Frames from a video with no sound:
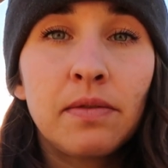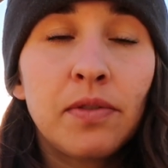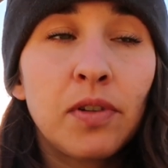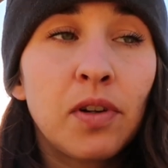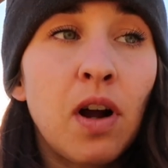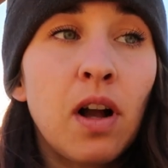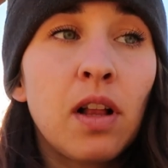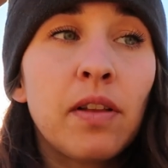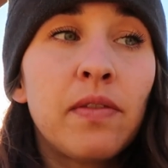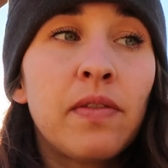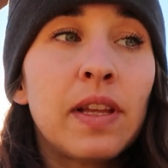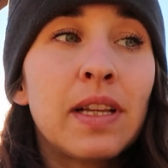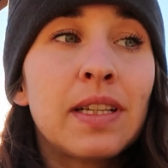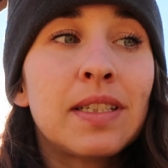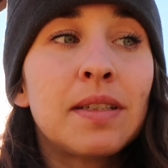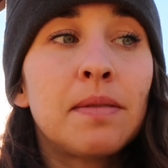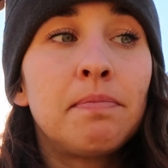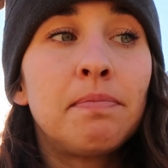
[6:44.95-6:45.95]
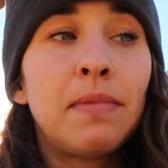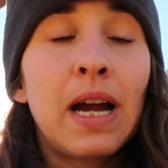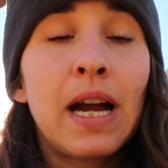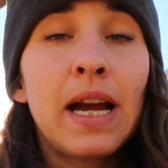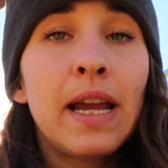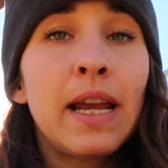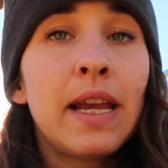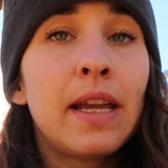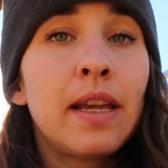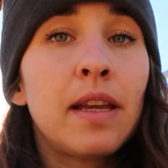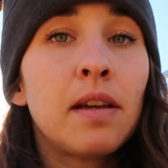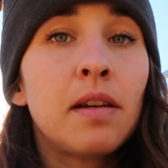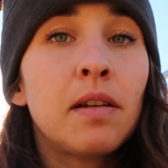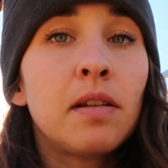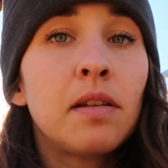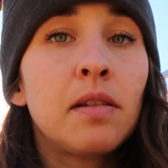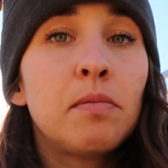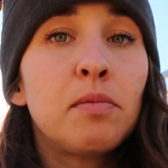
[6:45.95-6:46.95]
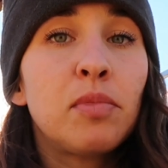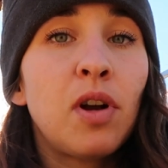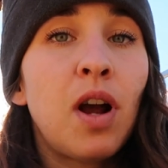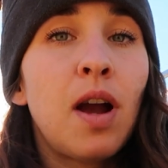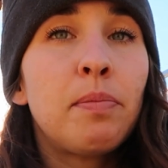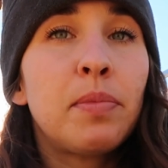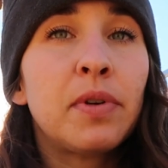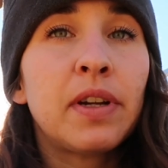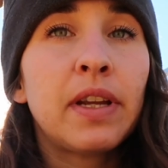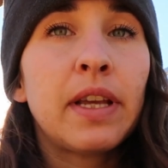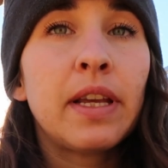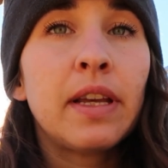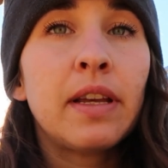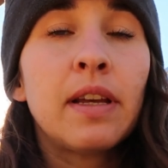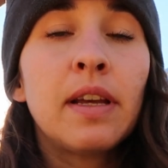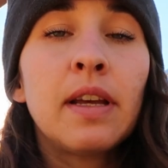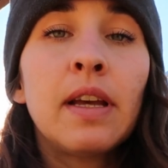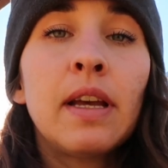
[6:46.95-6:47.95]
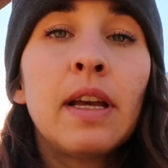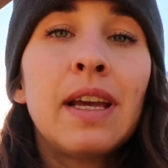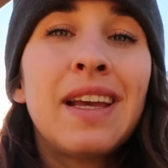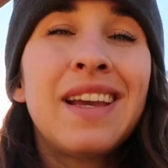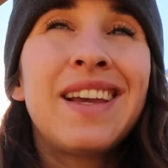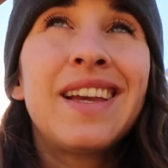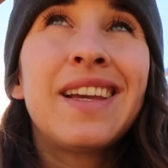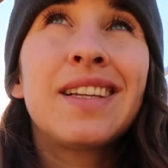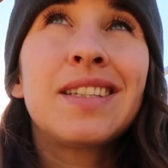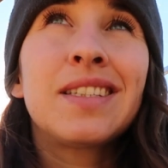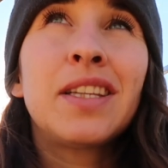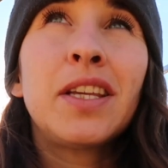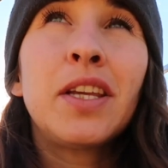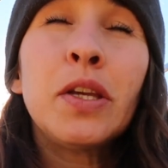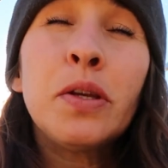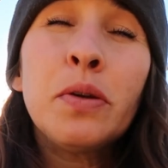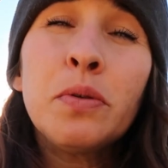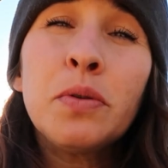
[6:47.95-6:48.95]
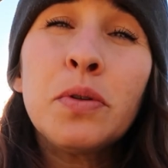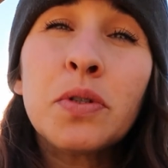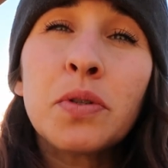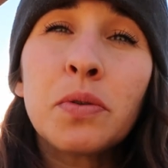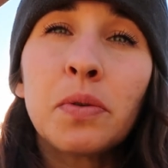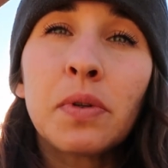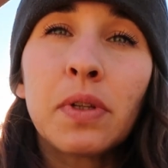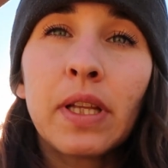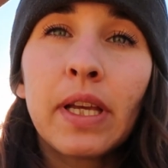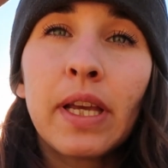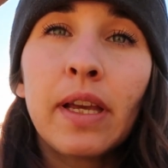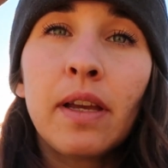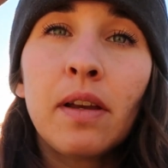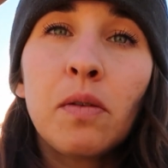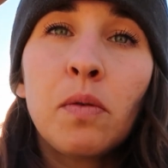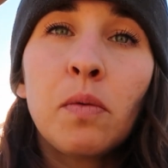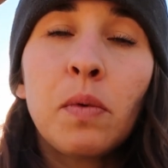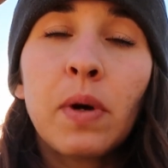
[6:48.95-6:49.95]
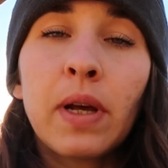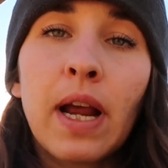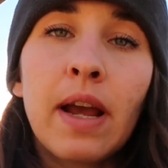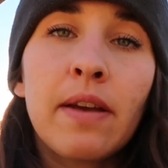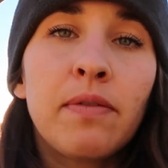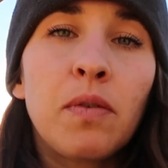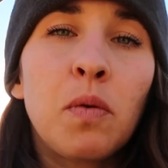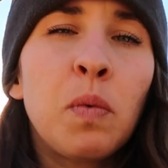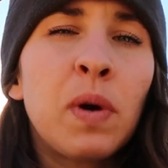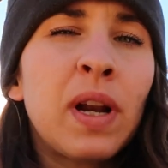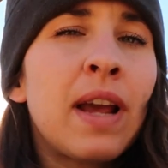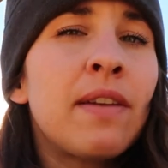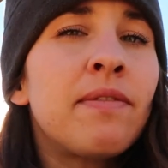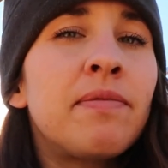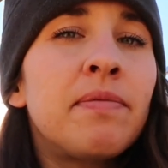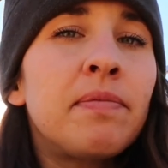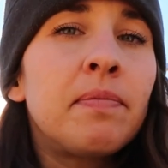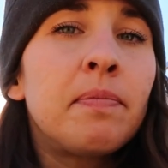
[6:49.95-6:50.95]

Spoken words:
for all of this, my property is usually what I've